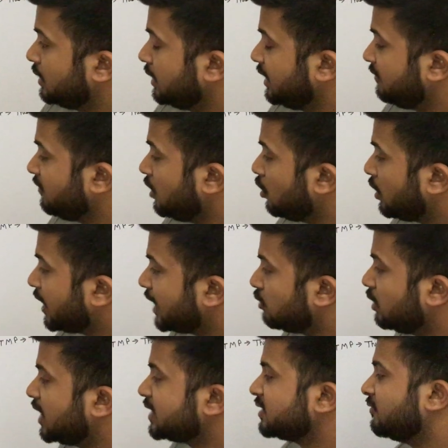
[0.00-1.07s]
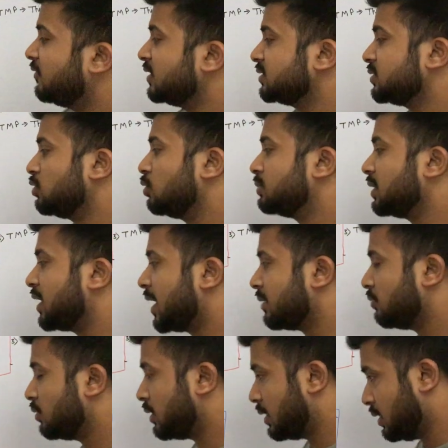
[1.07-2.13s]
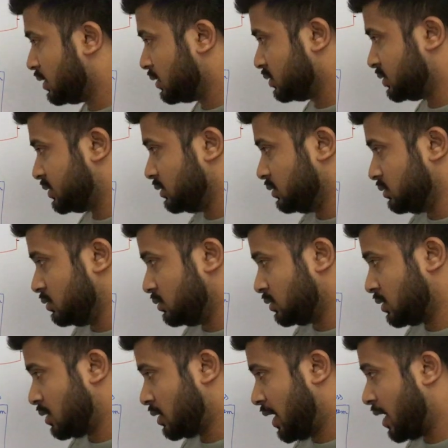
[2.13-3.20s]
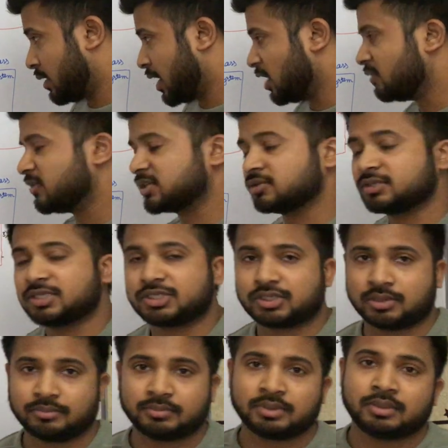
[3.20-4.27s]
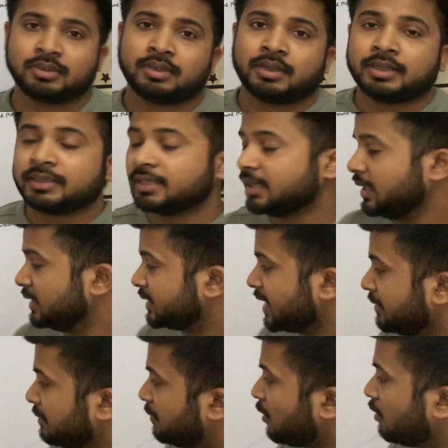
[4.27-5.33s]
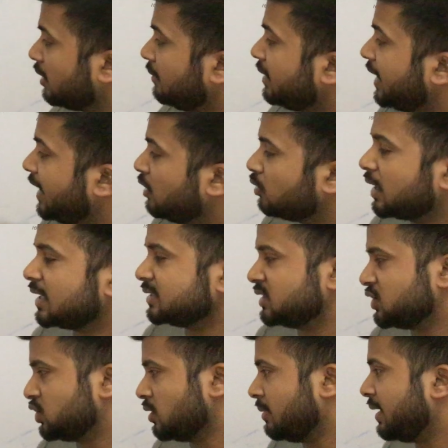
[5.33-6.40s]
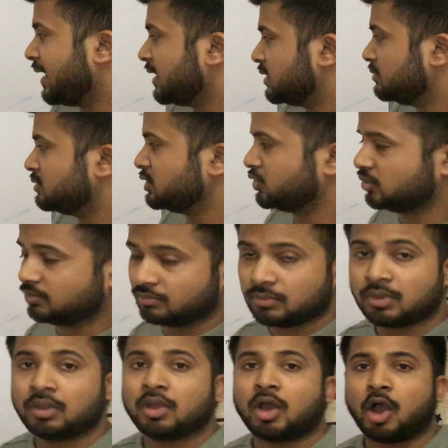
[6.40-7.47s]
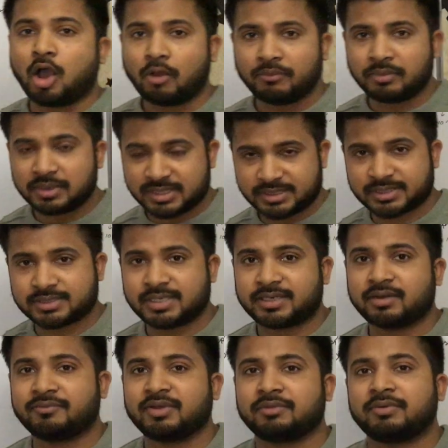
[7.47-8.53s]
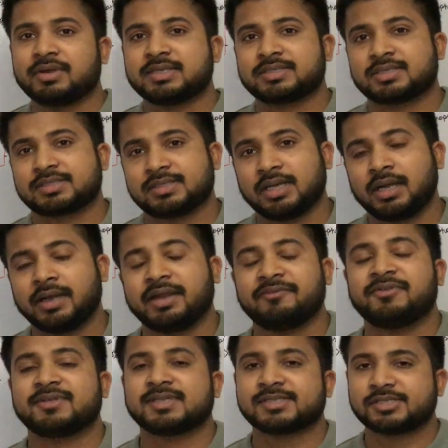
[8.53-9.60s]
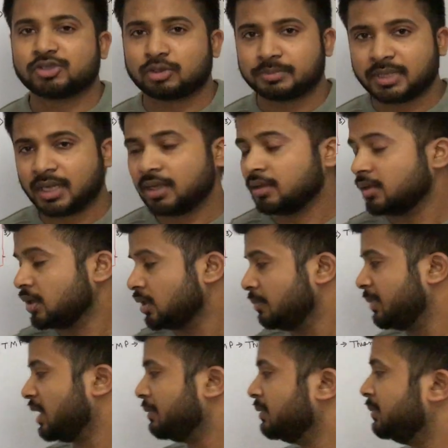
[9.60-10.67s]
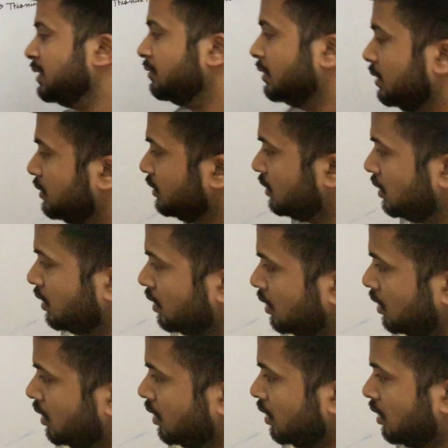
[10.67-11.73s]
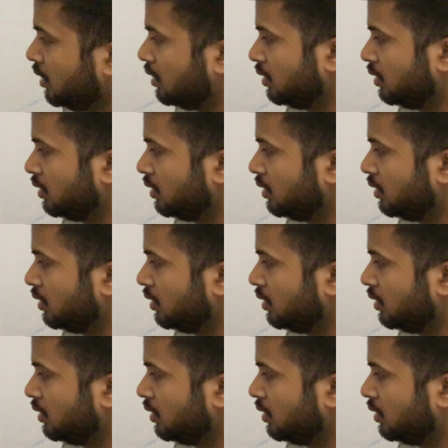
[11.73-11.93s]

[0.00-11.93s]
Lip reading: it will not regulate the function of the cardiovascular system. It can be problem in endocrine system and digestive system, how we will discuss later when we will discuss the deficiency of the vitamin B1.